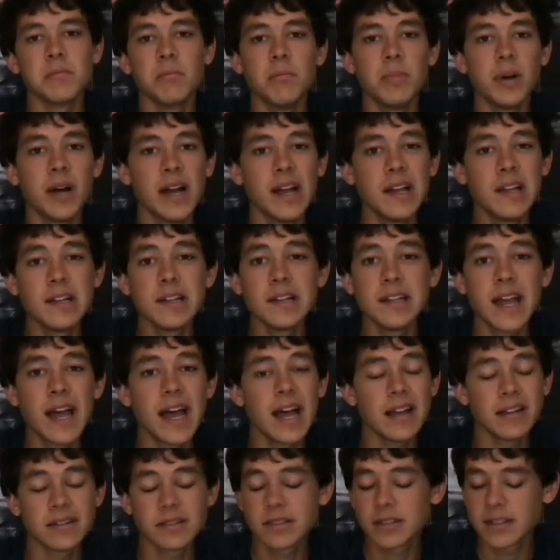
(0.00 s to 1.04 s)
But other than
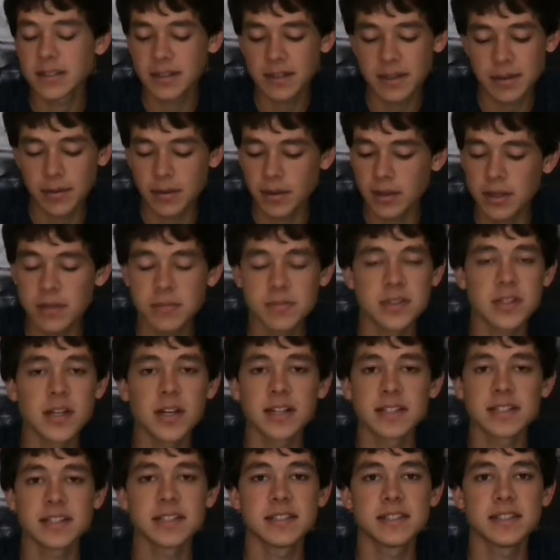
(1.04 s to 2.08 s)
that, he was
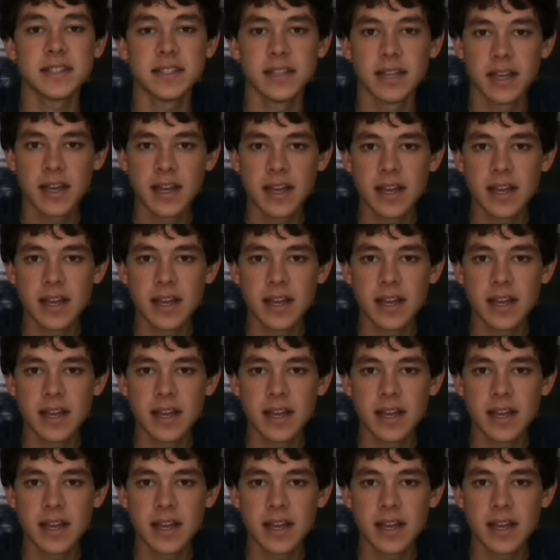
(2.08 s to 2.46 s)
non-existent.